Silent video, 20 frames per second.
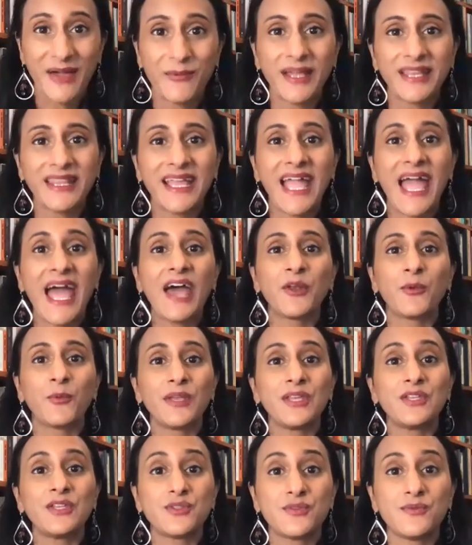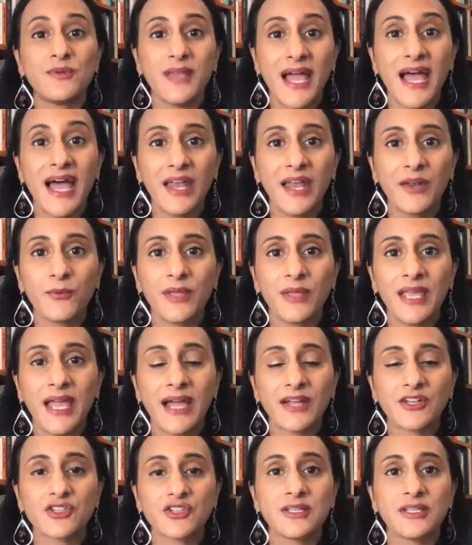right? Like, how do we how do we
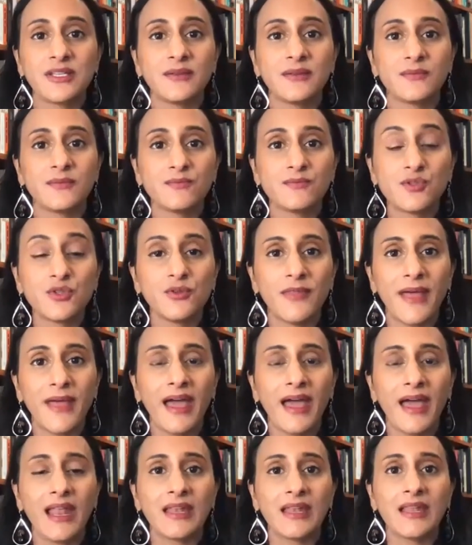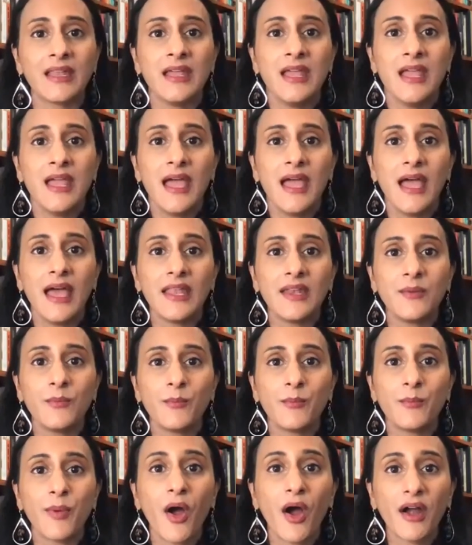actually do that? And and
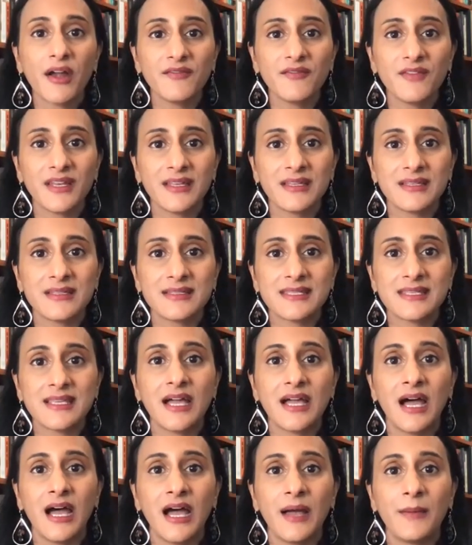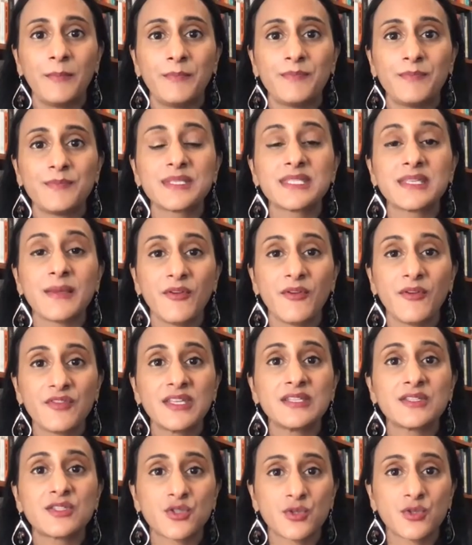part of it is um, some of
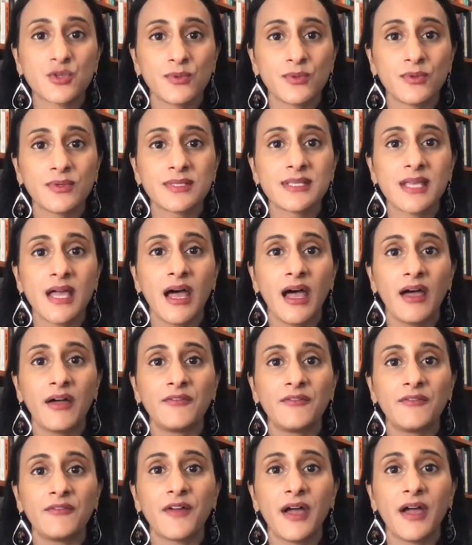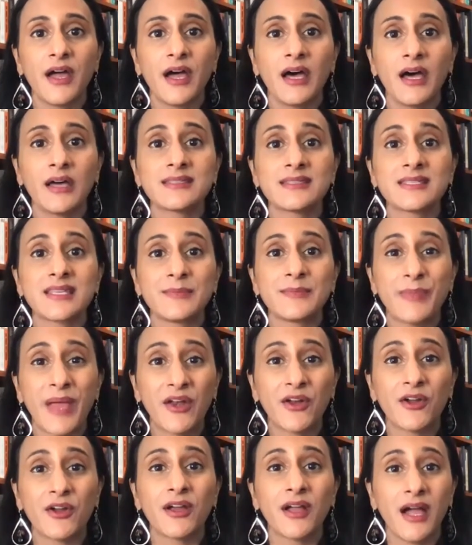these tools of uh,
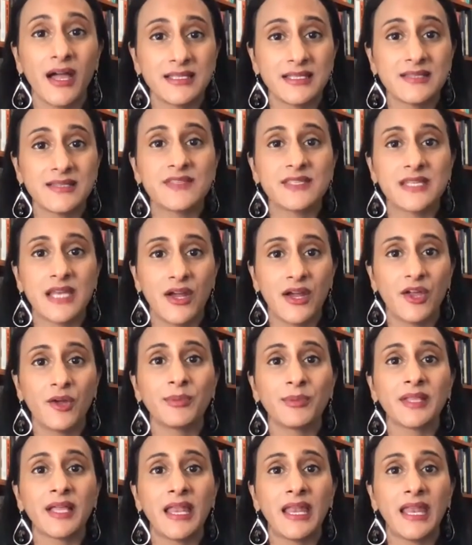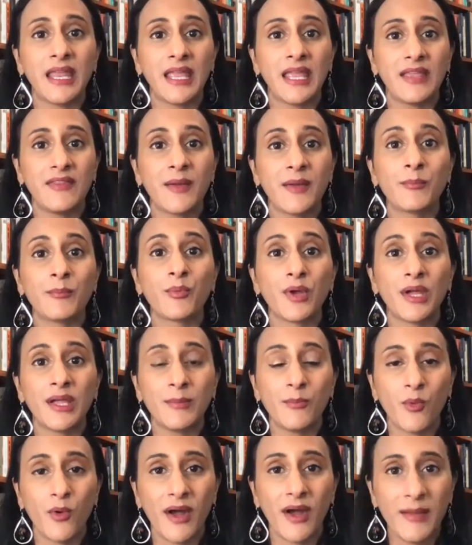better kinds of scenario planning that bring
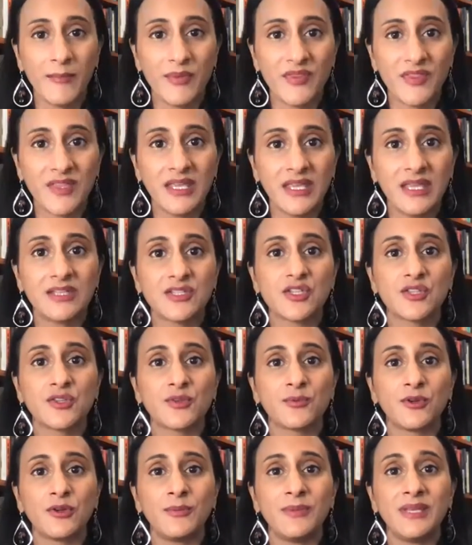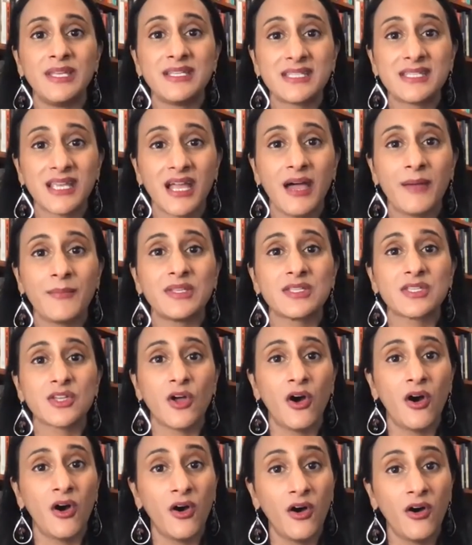more empathy into the room need to come into
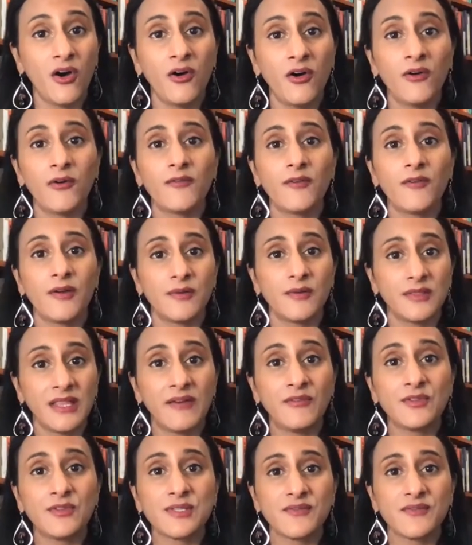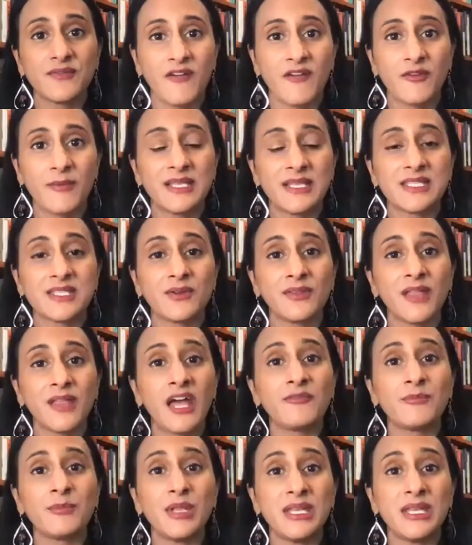all levels of government. So a lot
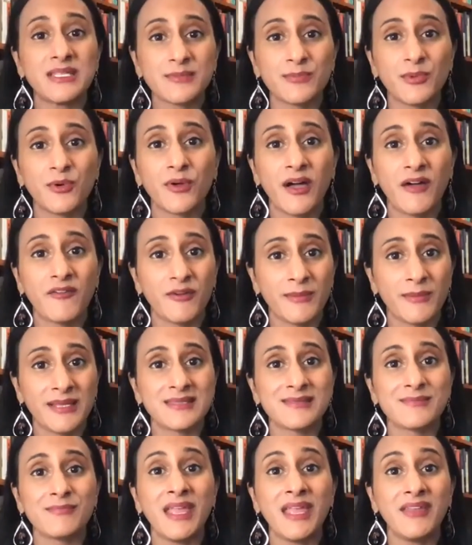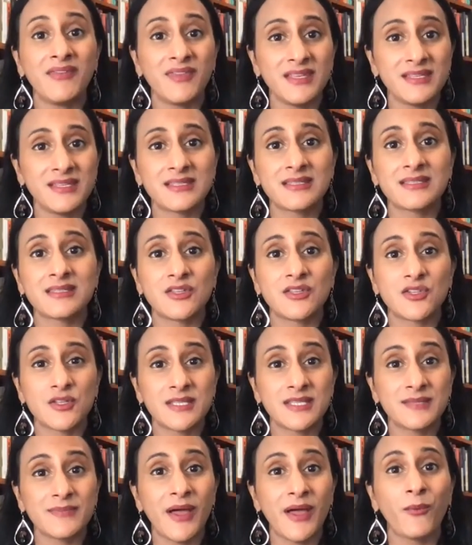of municipal governments make these
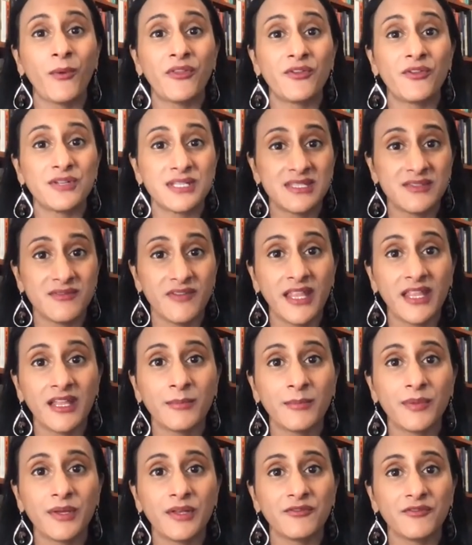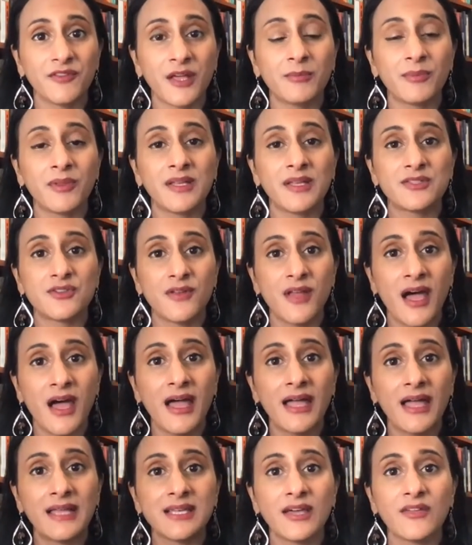decisions about whether to develop in floodplains or
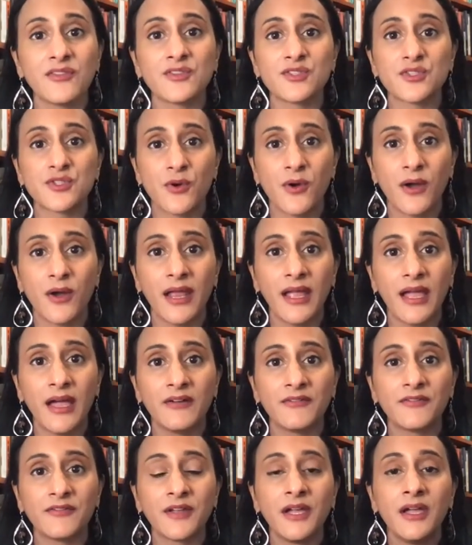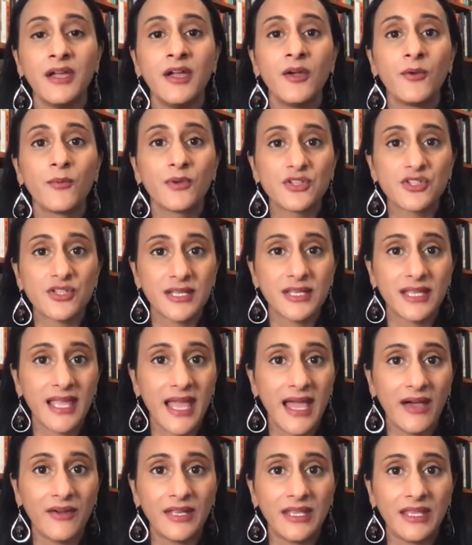not. I tell the story of Richland
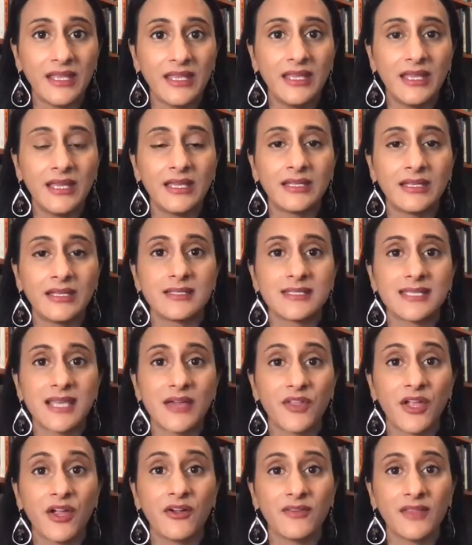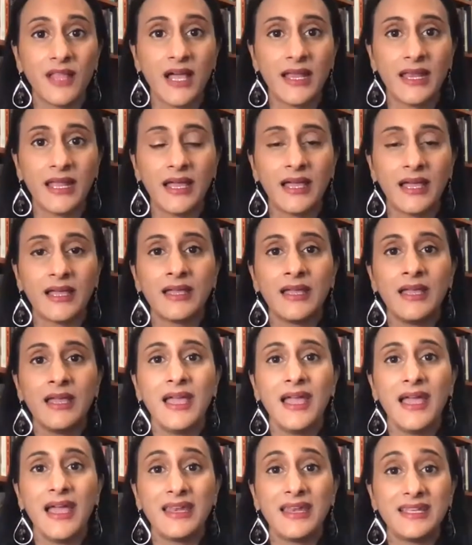County in South Carolina
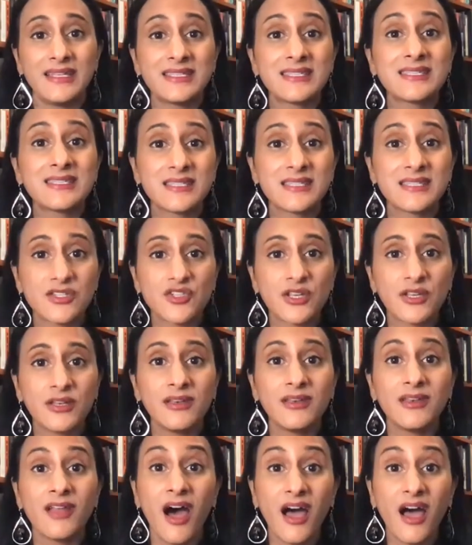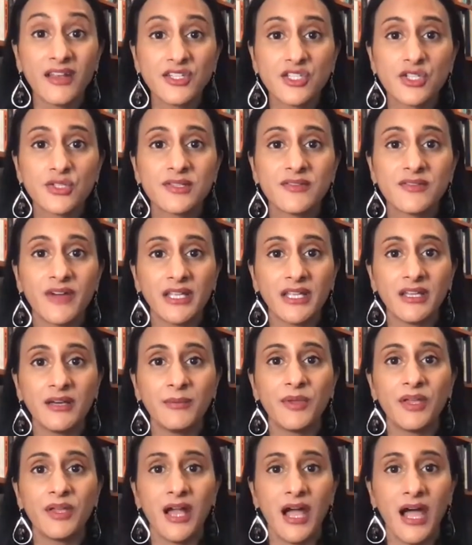and its decision not to develop
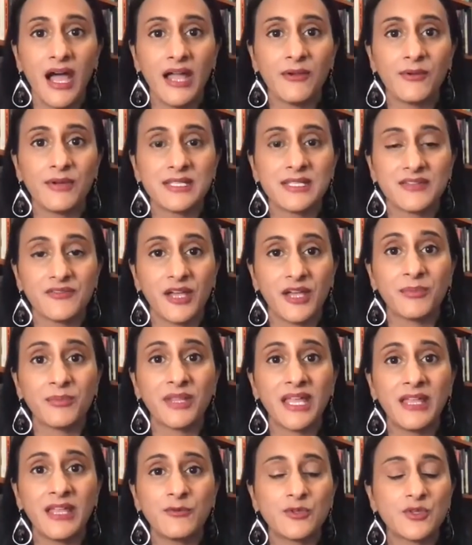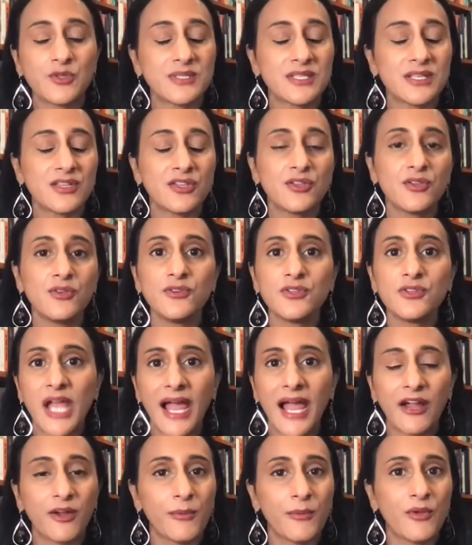in a high risk floodplain, which was a huge
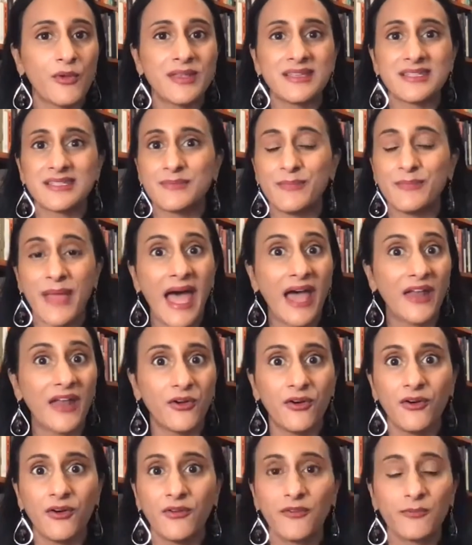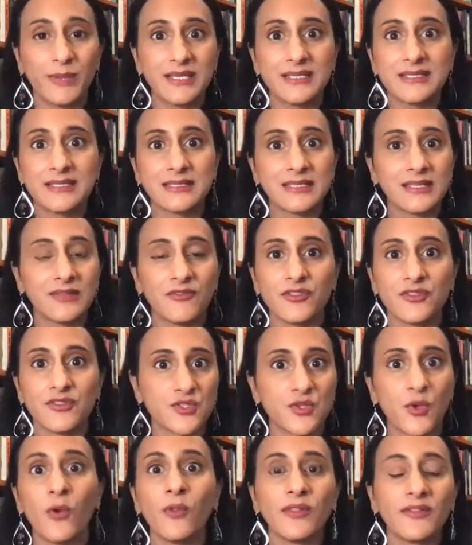acrimonious battle basically for the
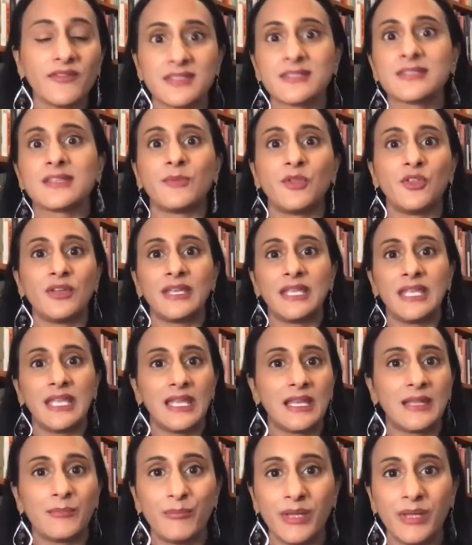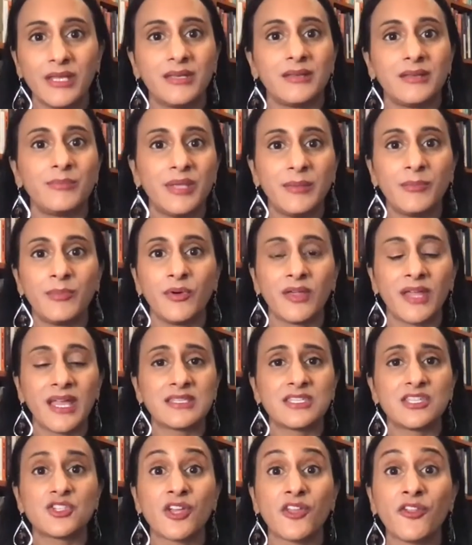soul of this community. And it pitted people
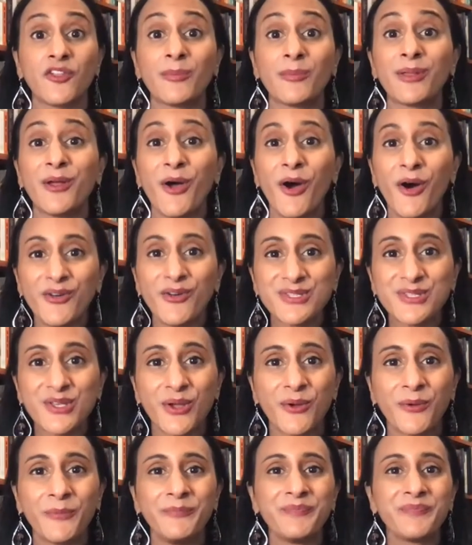against each other, but it also